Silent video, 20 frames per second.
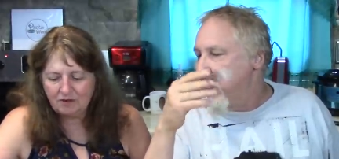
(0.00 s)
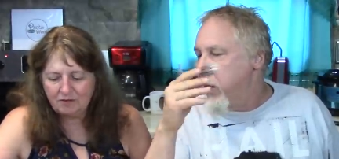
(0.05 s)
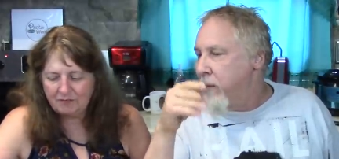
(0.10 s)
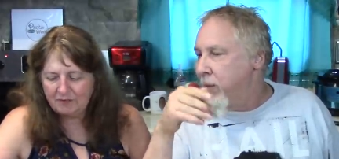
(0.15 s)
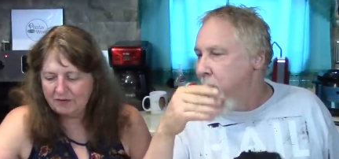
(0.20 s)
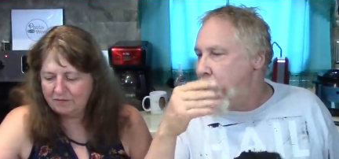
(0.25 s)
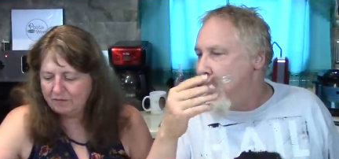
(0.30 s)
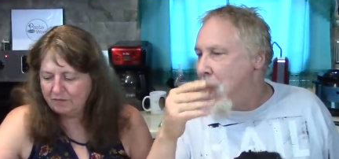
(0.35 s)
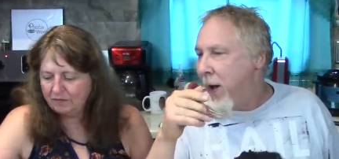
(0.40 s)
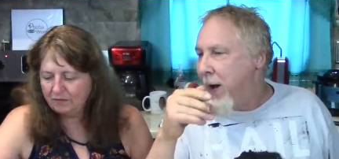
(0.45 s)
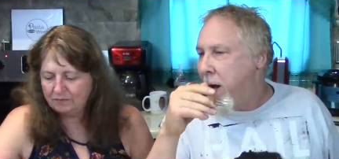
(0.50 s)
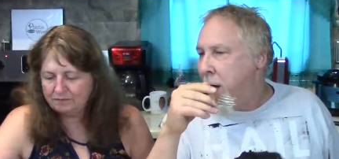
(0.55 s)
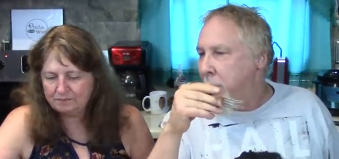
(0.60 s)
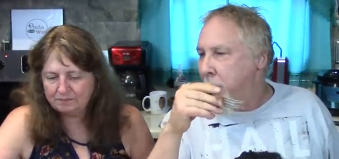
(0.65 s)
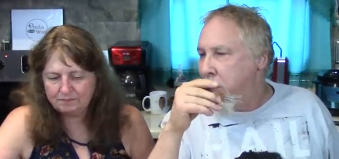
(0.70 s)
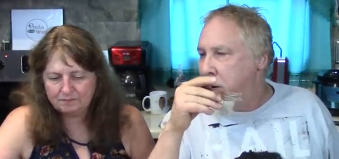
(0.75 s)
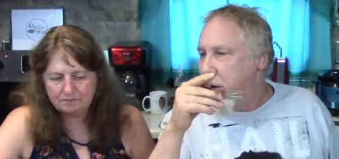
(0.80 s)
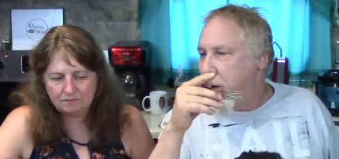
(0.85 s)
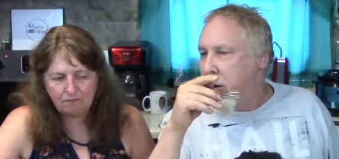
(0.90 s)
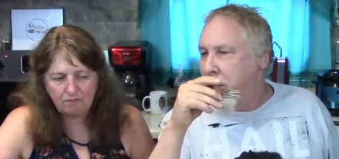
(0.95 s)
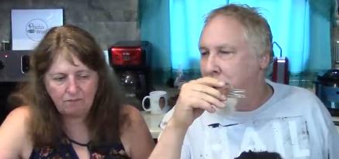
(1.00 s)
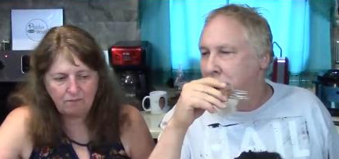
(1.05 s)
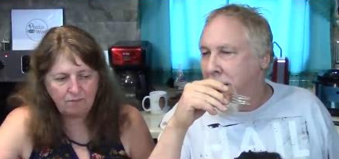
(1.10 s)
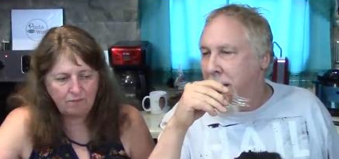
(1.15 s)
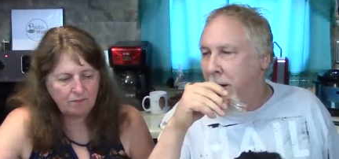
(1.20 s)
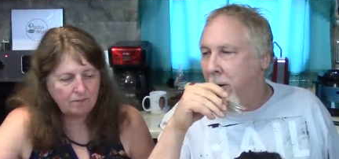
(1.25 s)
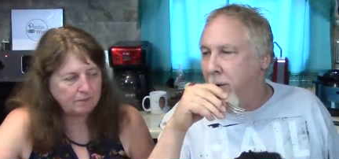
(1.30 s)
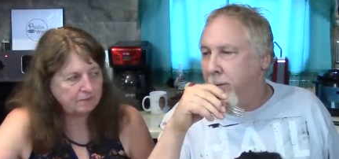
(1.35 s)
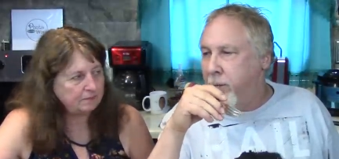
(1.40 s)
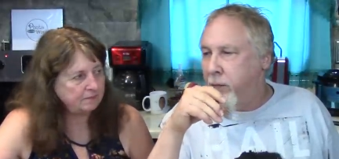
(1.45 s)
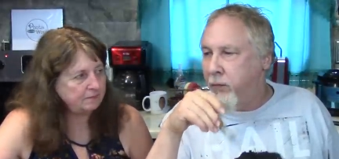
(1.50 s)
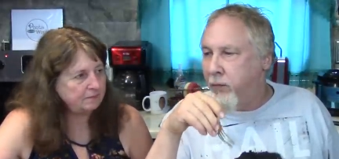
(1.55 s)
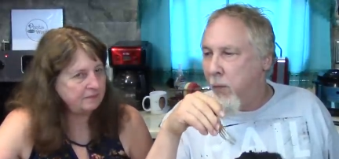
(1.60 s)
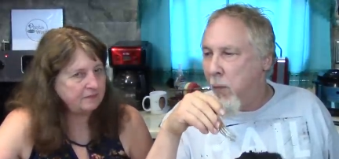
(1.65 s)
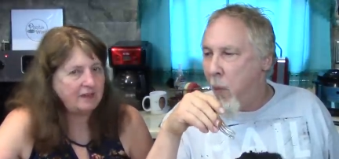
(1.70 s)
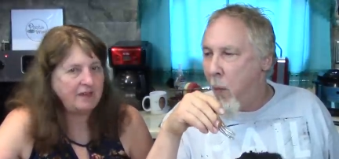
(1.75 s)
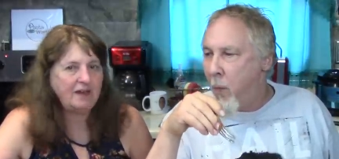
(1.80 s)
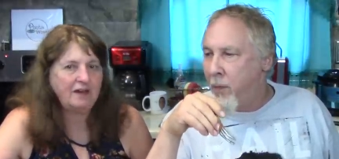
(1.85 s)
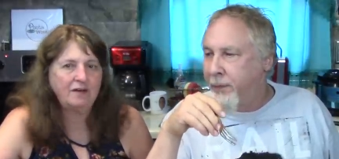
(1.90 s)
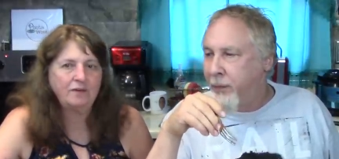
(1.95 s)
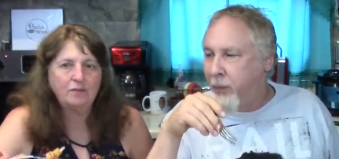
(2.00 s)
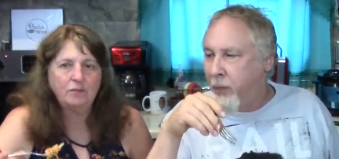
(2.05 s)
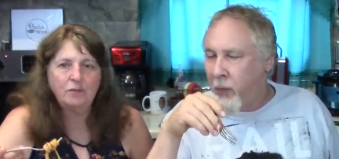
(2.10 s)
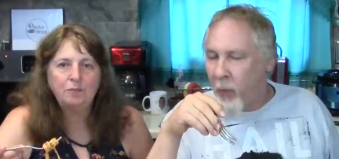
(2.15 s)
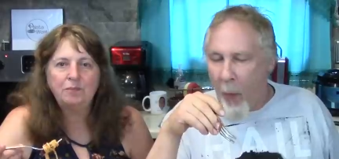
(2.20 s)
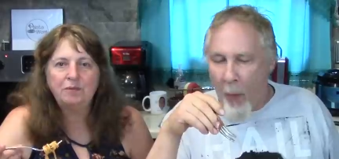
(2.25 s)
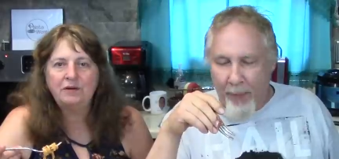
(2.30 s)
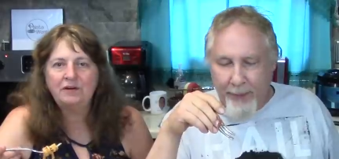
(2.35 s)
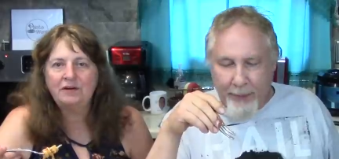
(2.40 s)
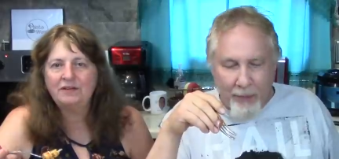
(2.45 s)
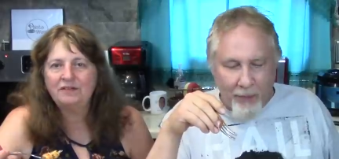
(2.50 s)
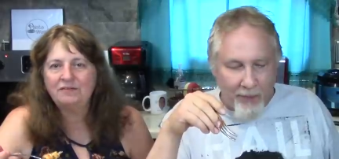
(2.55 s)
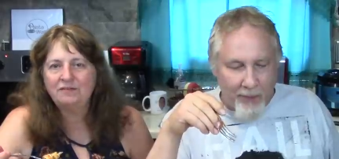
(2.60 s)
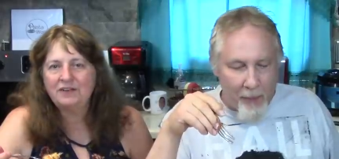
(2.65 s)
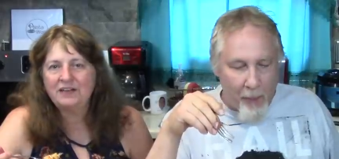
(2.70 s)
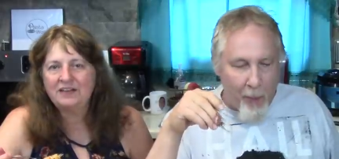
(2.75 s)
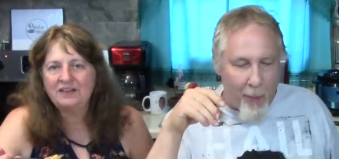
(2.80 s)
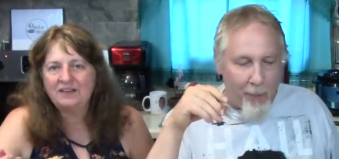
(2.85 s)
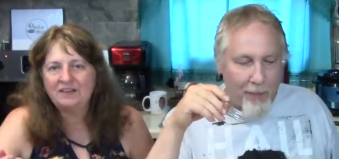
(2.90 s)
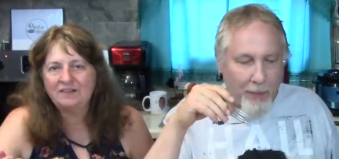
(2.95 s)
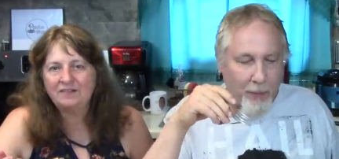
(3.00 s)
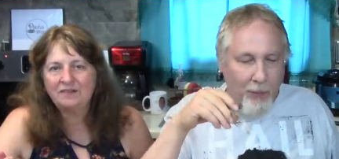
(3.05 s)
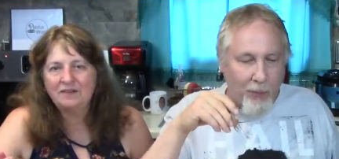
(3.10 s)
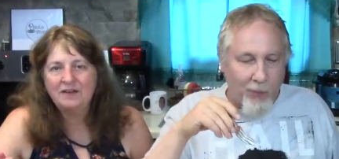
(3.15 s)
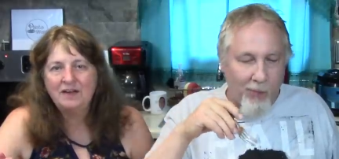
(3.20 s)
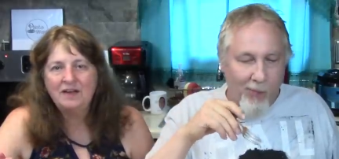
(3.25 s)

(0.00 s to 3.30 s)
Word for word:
Speaker 1: On my phone. I can put it on video. Yeah, we'll put it on the video.